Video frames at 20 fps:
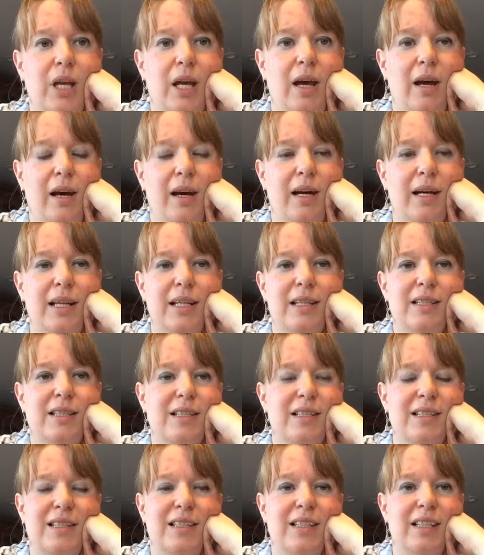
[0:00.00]
Uh,
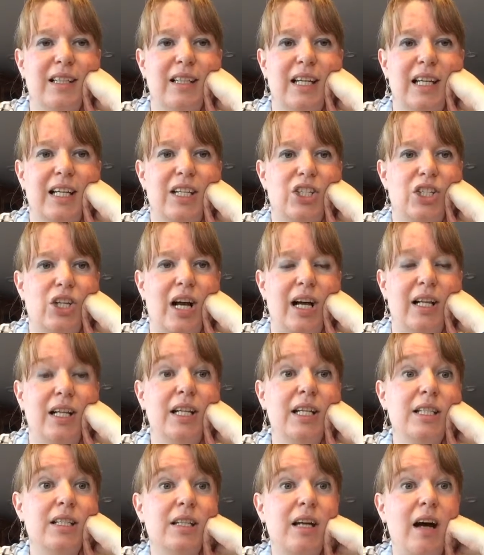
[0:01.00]
it's like a chocolate.
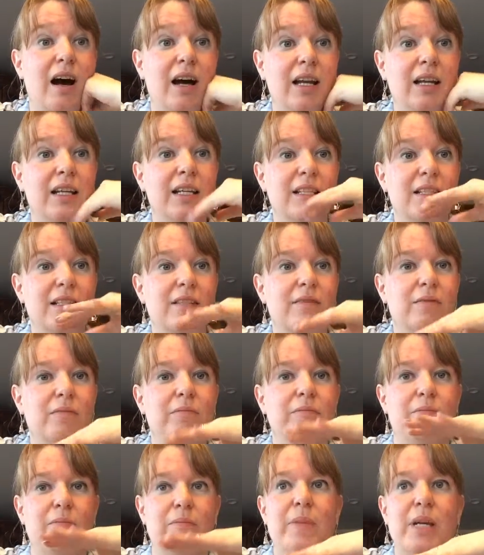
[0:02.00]
It's kind of it's
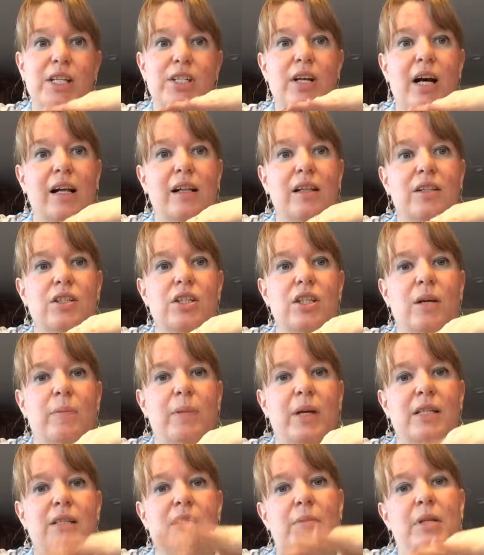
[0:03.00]
mint chocolate chip,
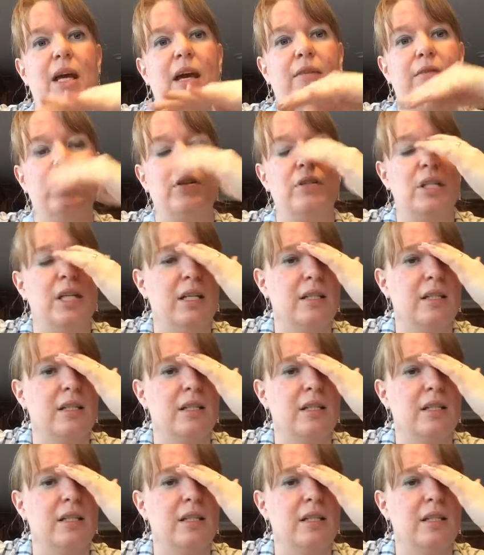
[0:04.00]
except a heavier tea.